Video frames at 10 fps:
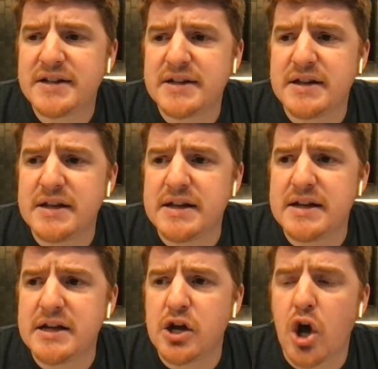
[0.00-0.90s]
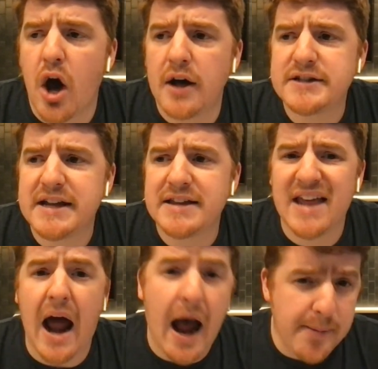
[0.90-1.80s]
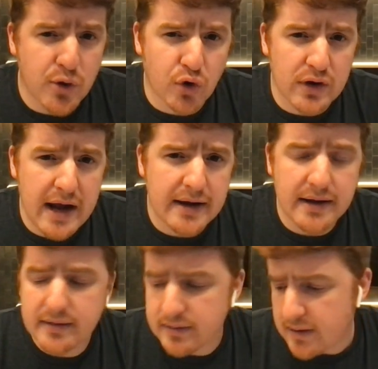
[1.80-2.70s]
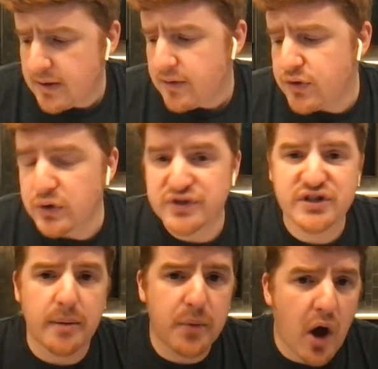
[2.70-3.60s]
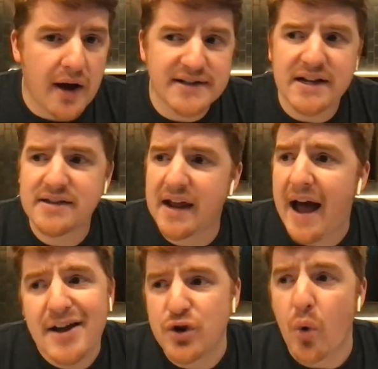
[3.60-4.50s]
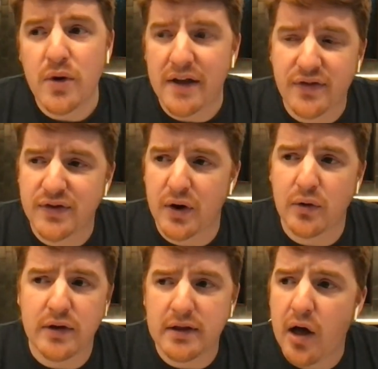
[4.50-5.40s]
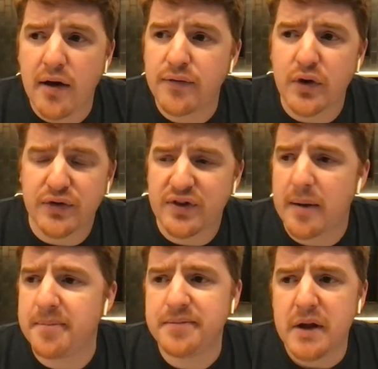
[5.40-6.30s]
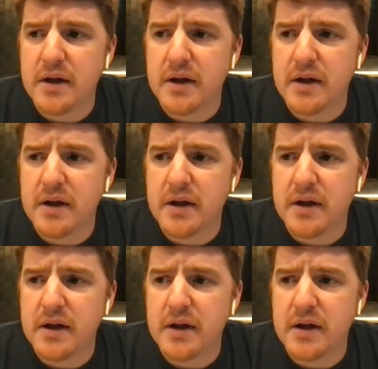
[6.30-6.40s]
the content that I'm creating. There's some content that I don't necessarily love. There's some